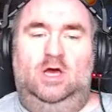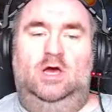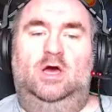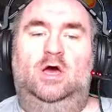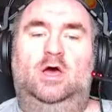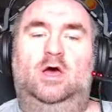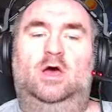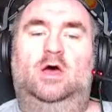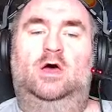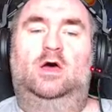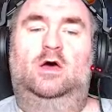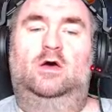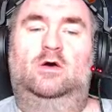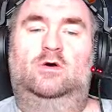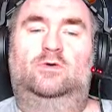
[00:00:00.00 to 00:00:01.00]

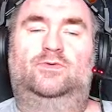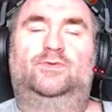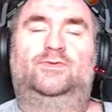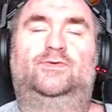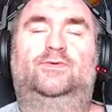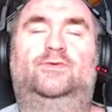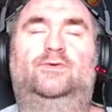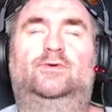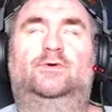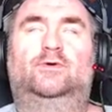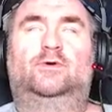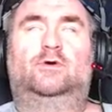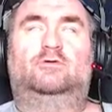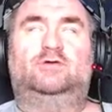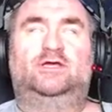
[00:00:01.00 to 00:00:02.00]
Oh,
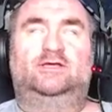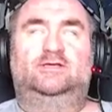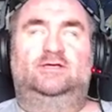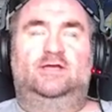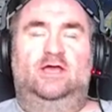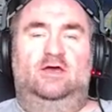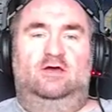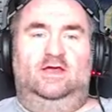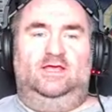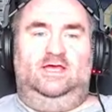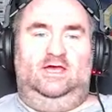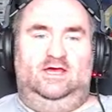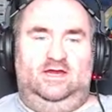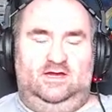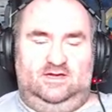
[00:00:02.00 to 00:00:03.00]
okay. Now I
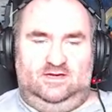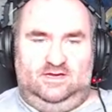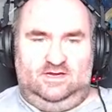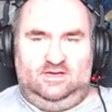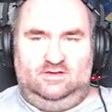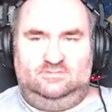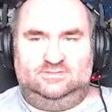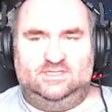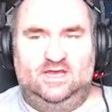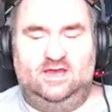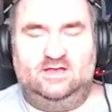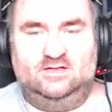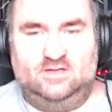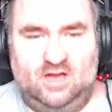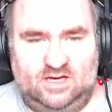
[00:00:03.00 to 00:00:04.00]
got it. Now, see,
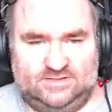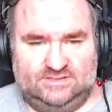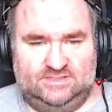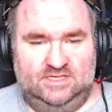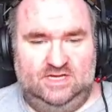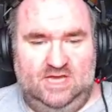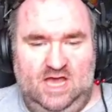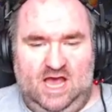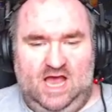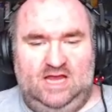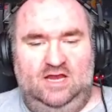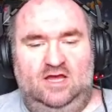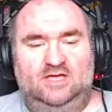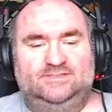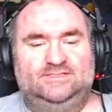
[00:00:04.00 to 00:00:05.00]
I lost
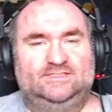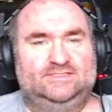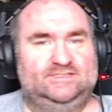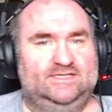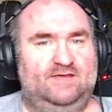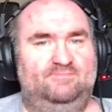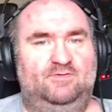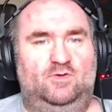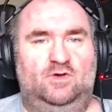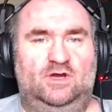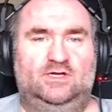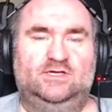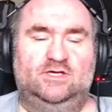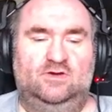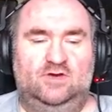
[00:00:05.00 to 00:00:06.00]
a step a
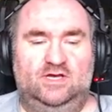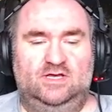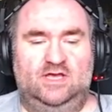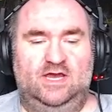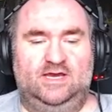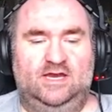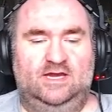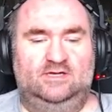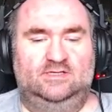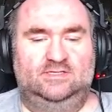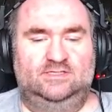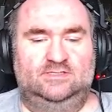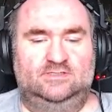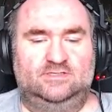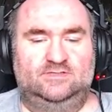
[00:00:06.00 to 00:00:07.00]
while ago. I got a
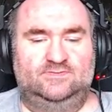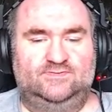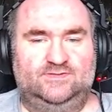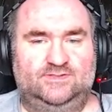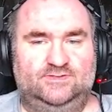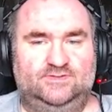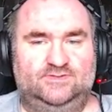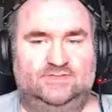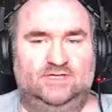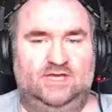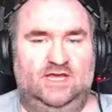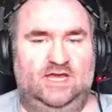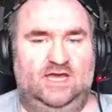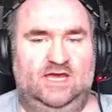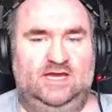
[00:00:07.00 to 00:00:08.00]
little confused
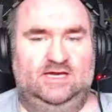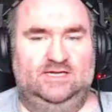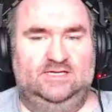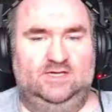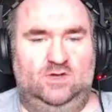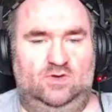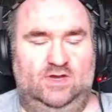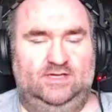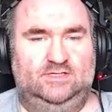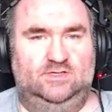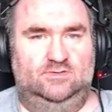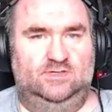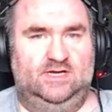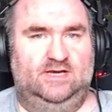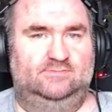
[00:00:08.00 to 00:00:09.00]
and I didn't quite
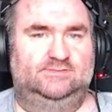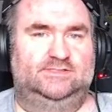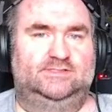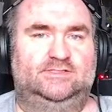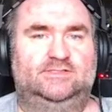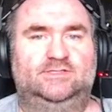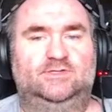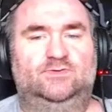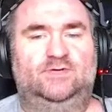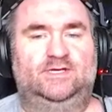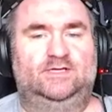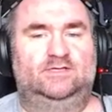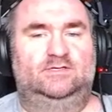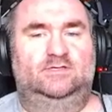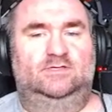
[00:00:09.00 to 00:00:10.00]
know what I was
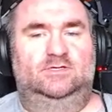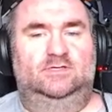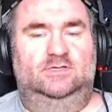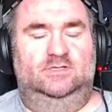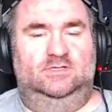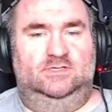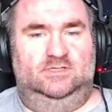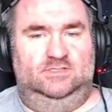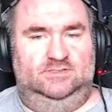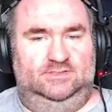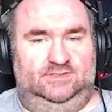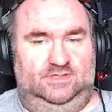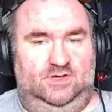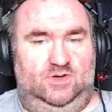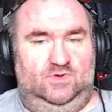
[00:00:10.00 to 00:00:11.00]
doing.
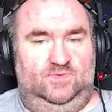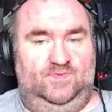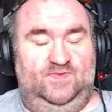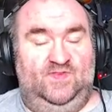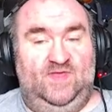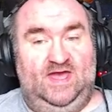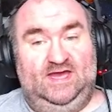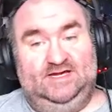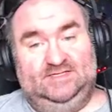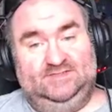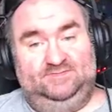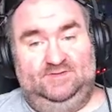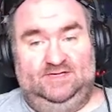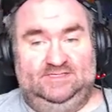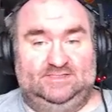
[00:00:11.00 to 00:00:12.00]
So that
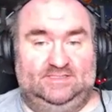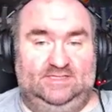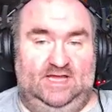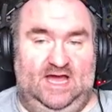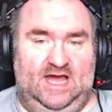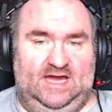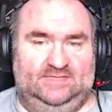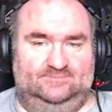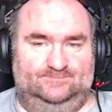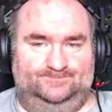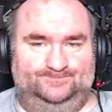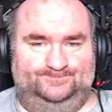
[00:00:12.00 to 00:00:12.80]
explains a lot.